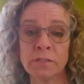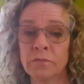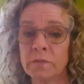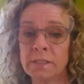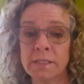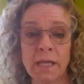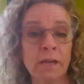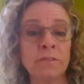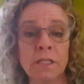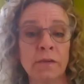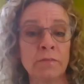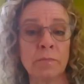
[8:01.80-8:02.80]
for the
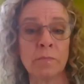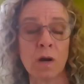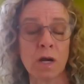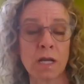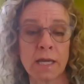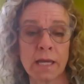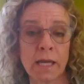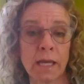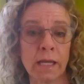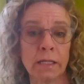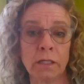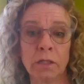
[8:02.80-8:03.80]
safety of the
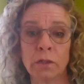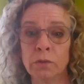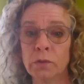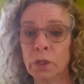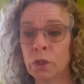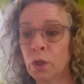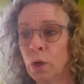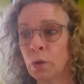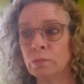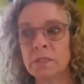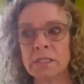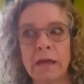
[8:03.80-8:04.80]
market, including
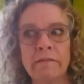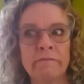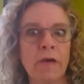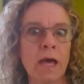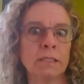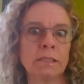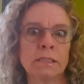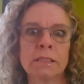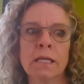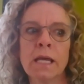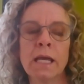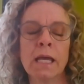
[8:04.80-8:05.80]
cones and vests
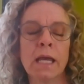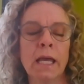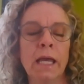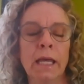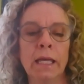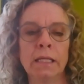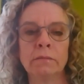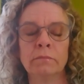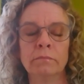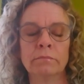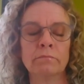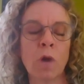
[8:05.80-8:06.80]

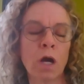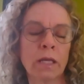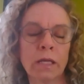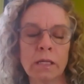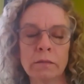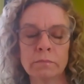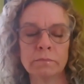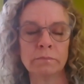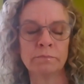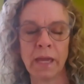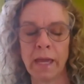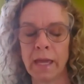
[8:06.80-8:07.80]
and marking
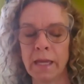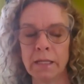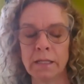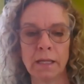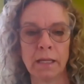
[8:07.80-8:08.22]
paint.